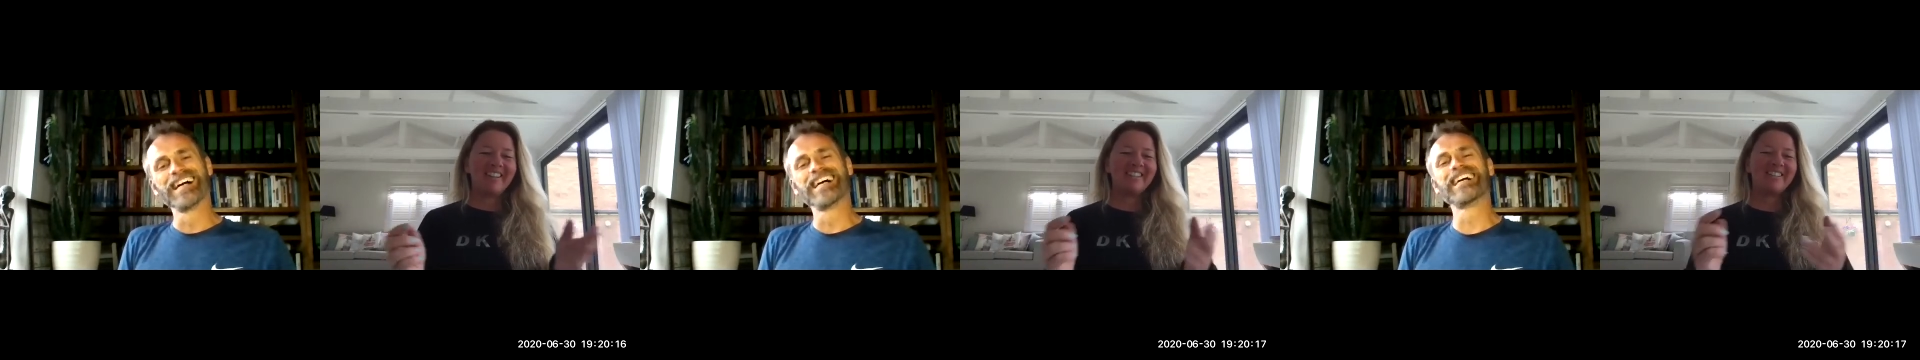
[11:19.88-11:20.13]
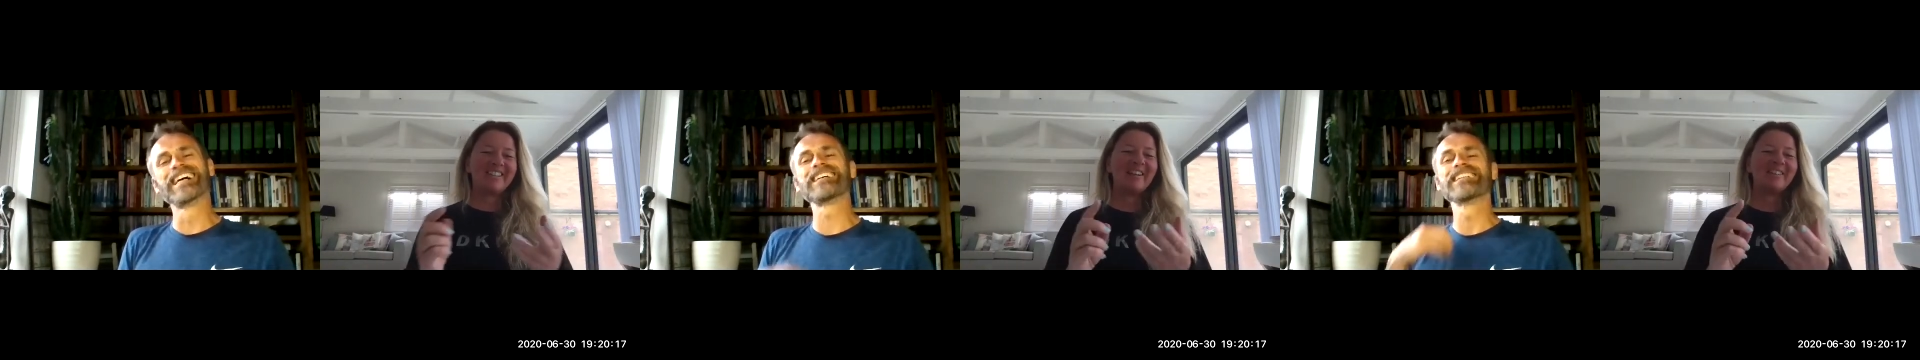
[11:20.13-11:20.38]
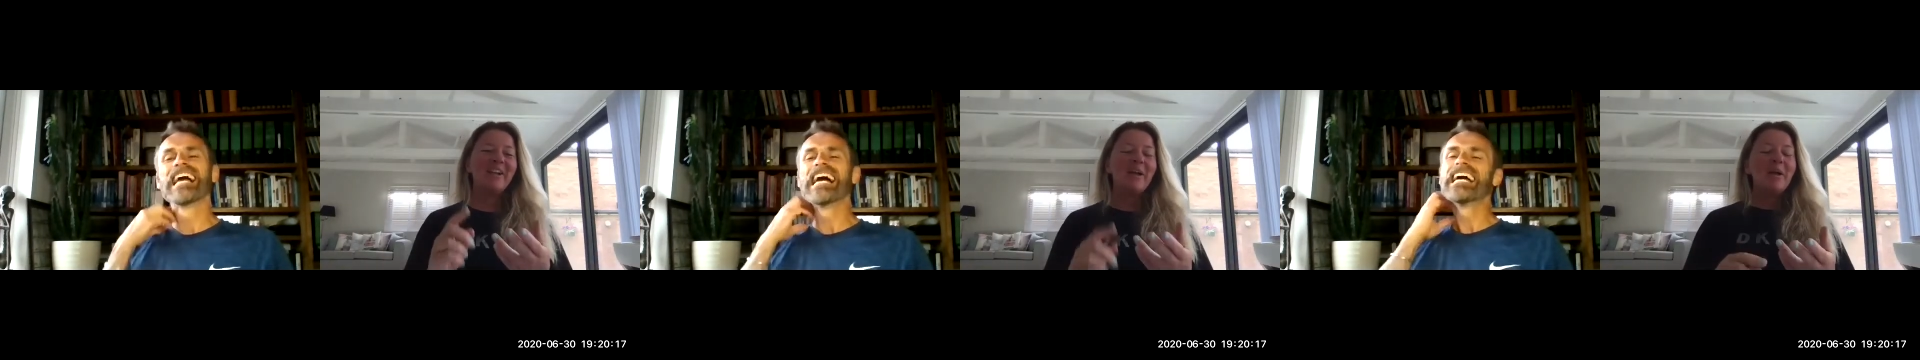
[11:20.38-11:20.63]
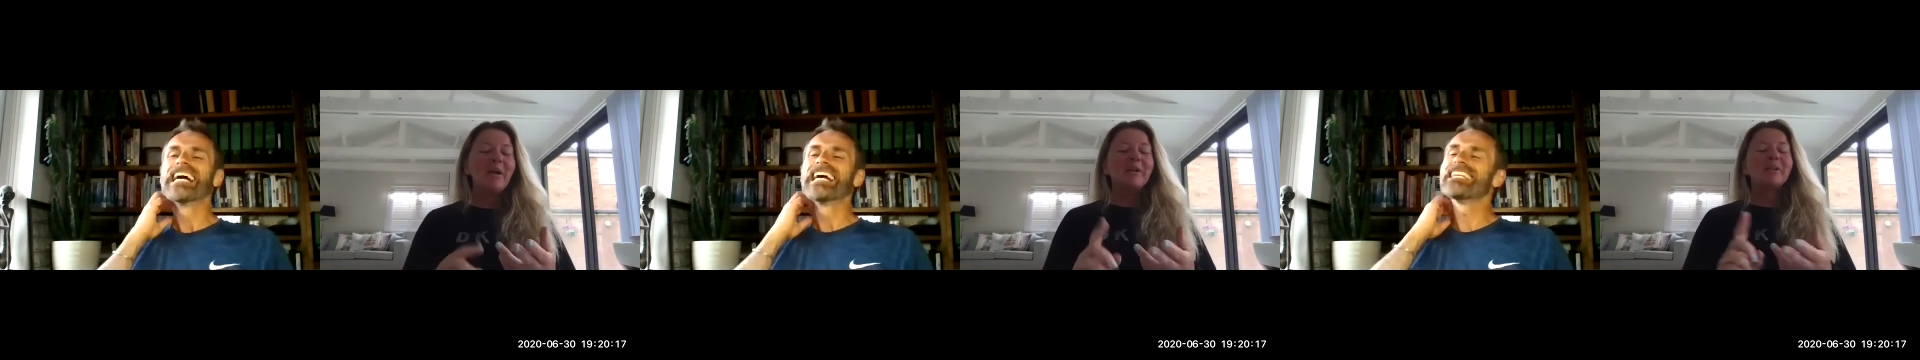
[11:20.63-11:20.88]
Speaker 1: so,
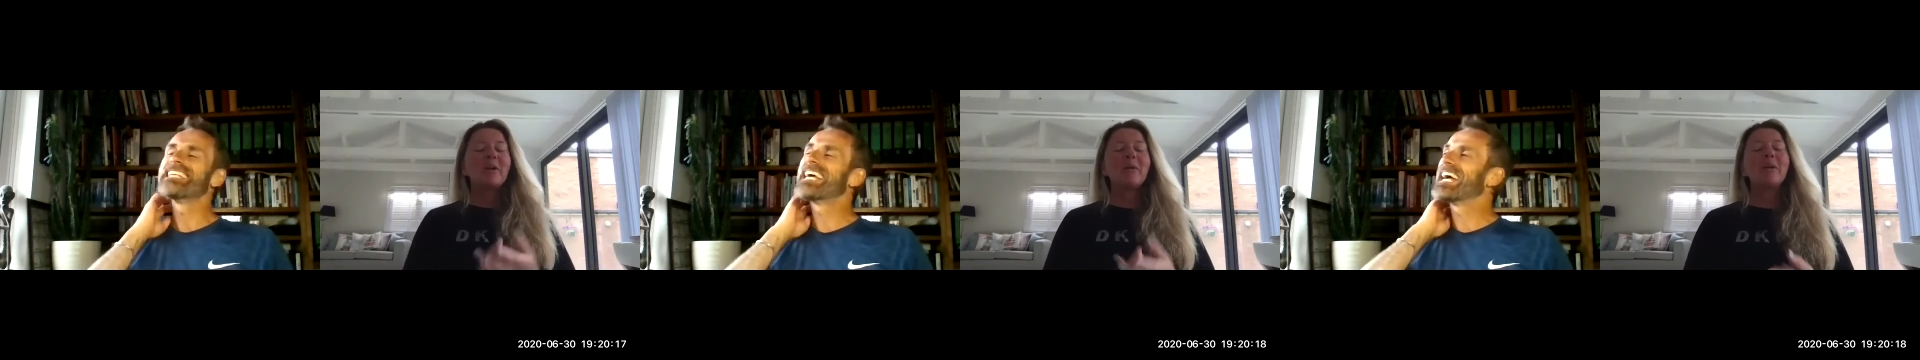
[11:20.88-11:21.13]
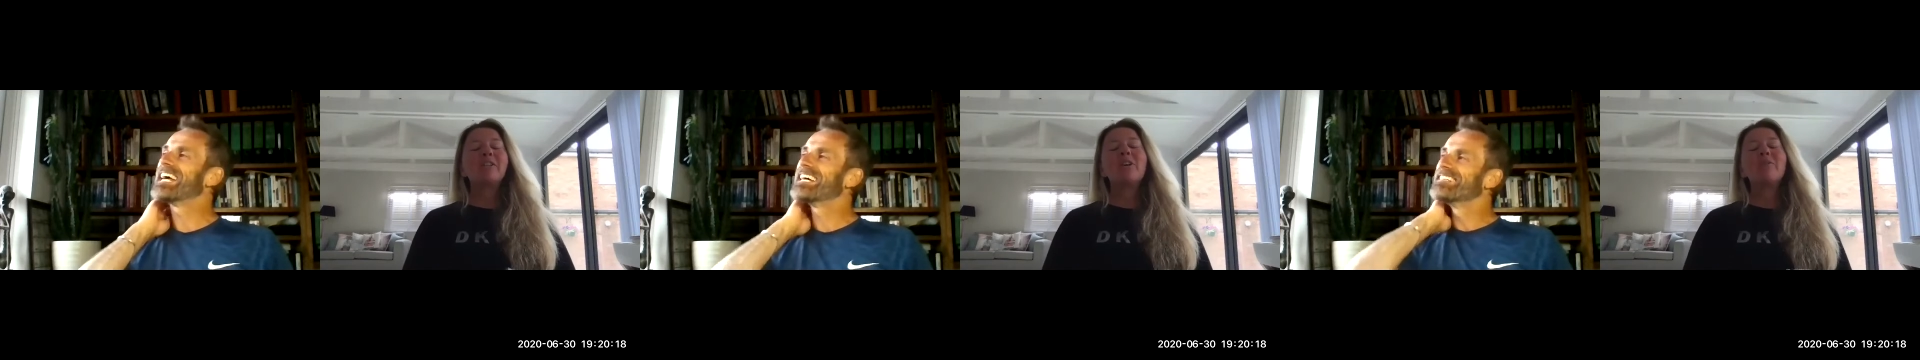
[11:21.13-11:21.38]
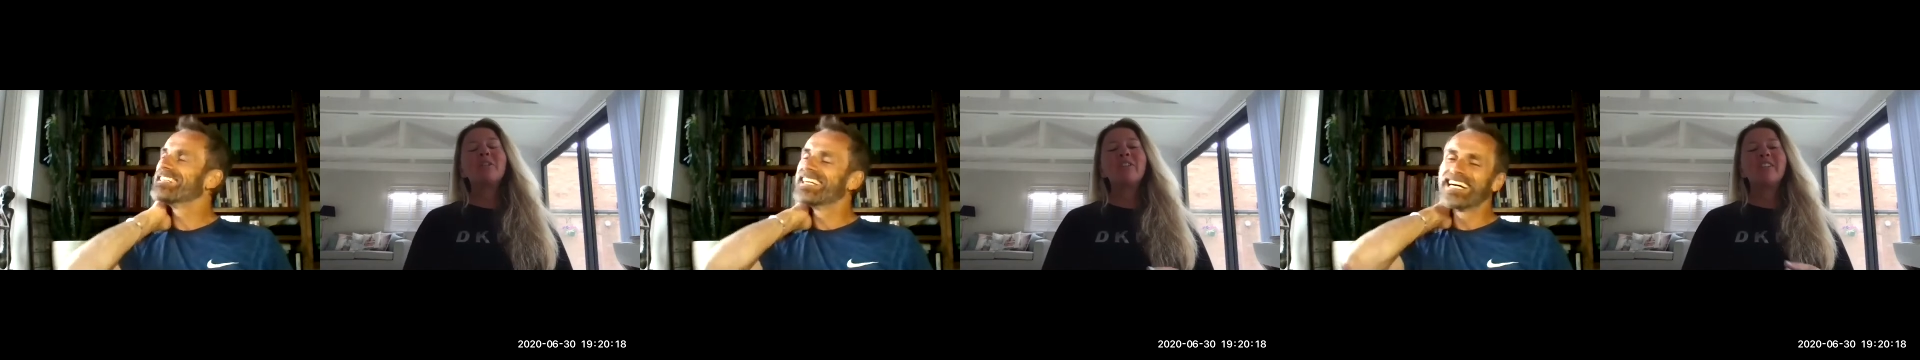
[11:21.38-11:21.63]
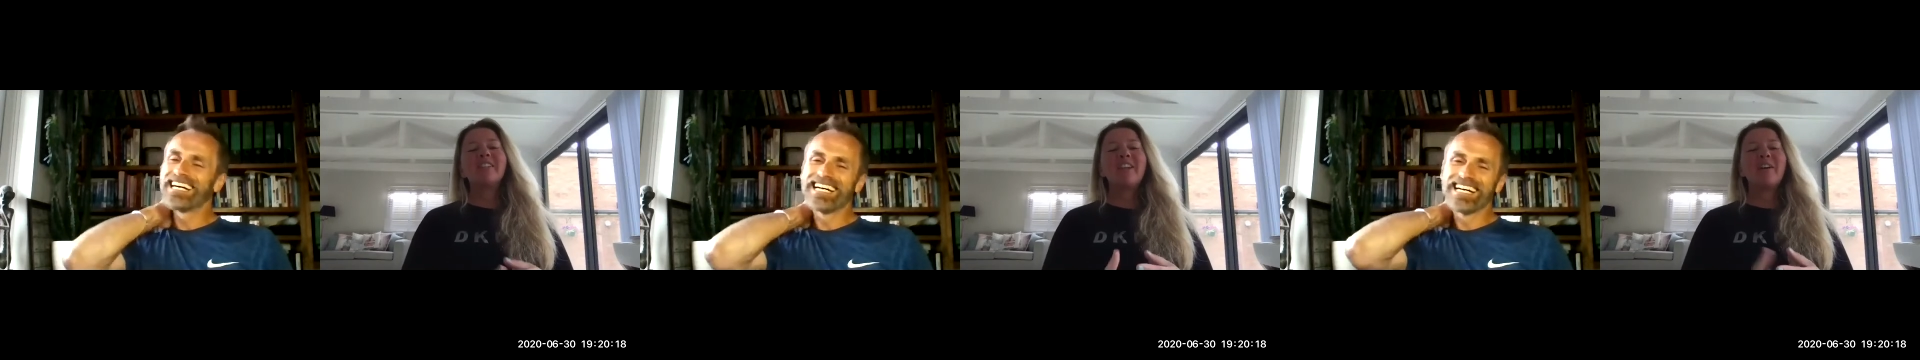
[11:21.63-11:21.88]
so yeah. in terms of
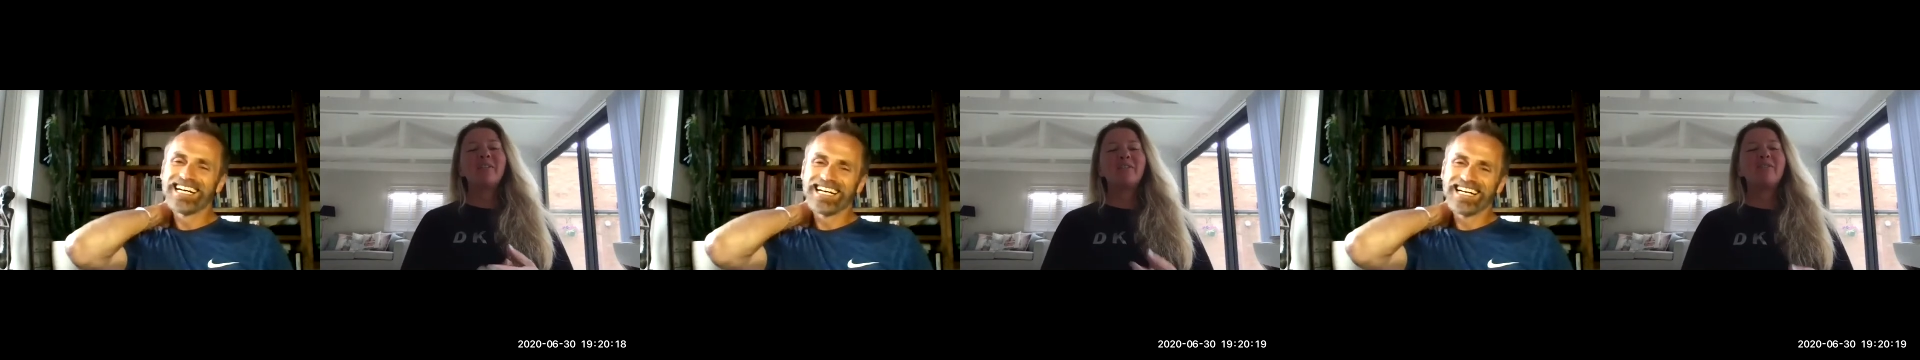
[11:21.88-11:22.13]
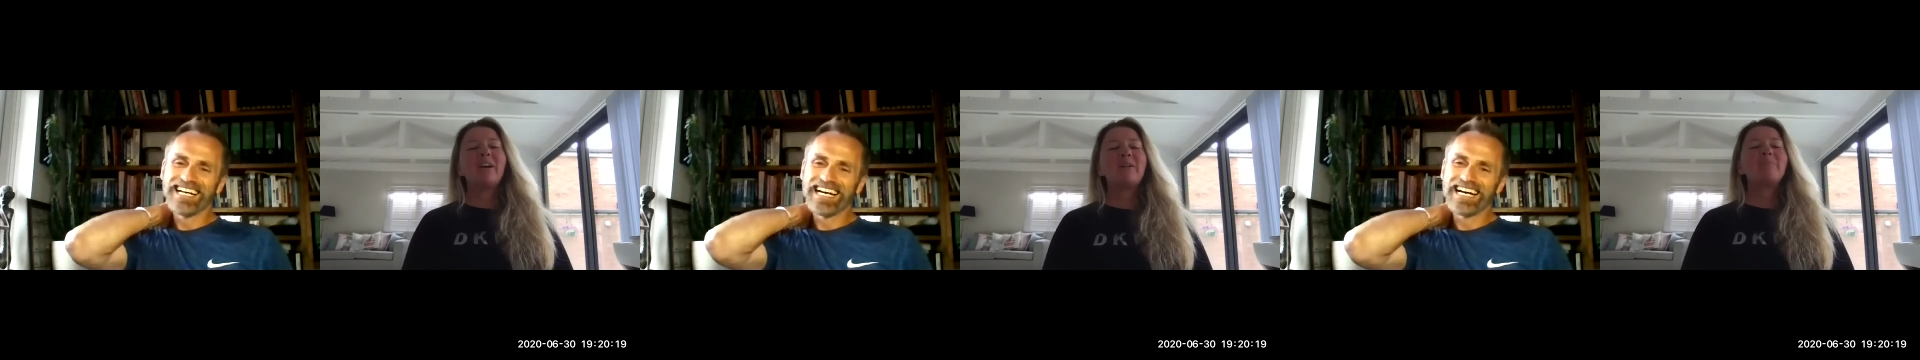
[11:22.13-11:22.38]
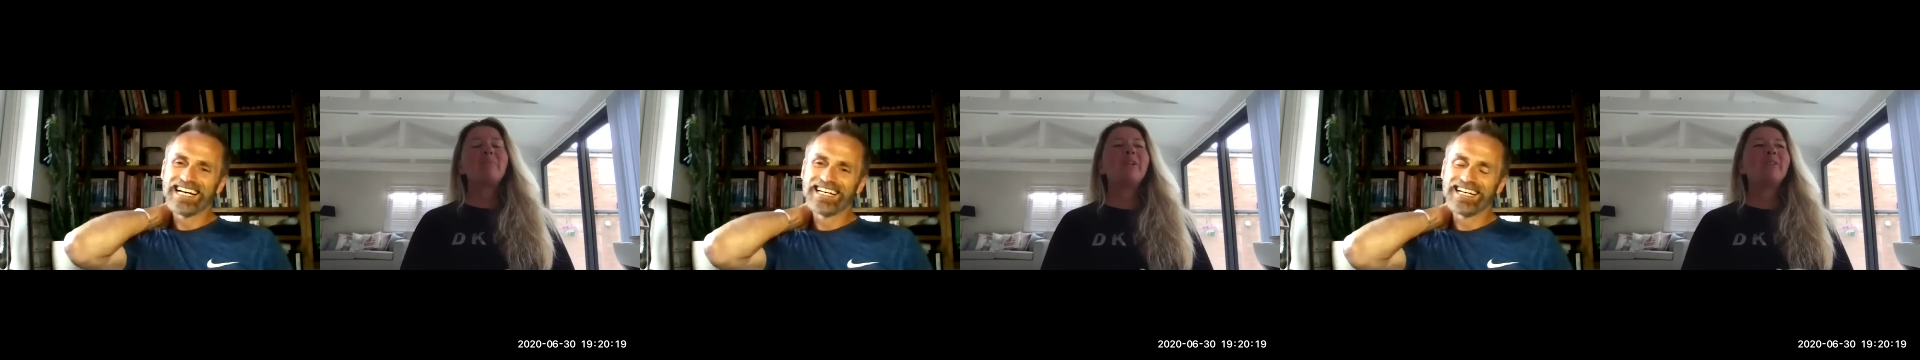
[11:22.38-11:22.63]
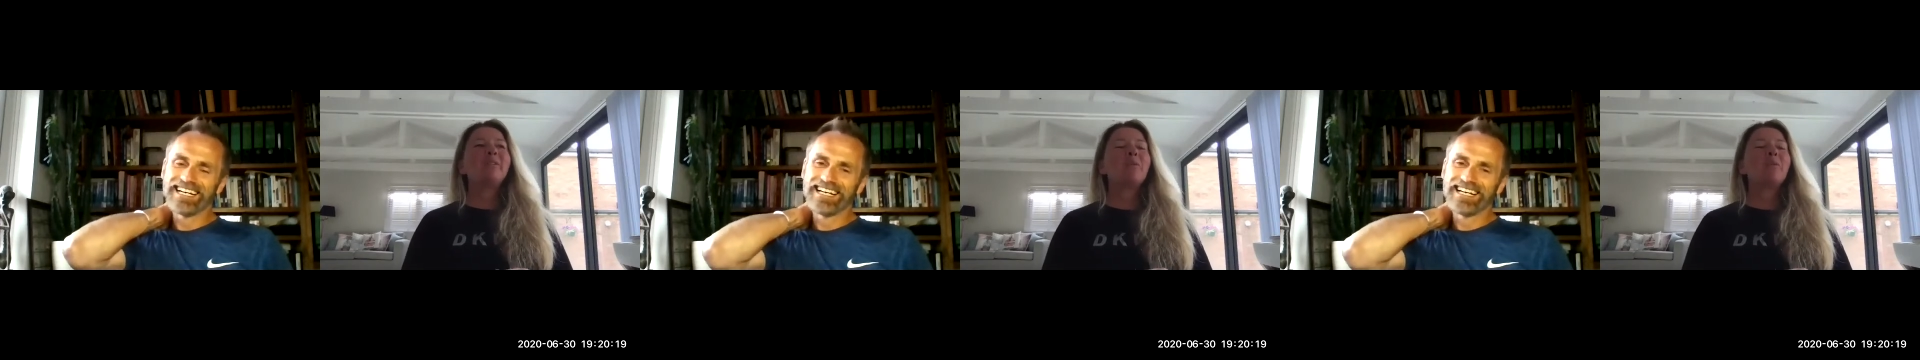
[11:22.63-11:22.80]
the self development,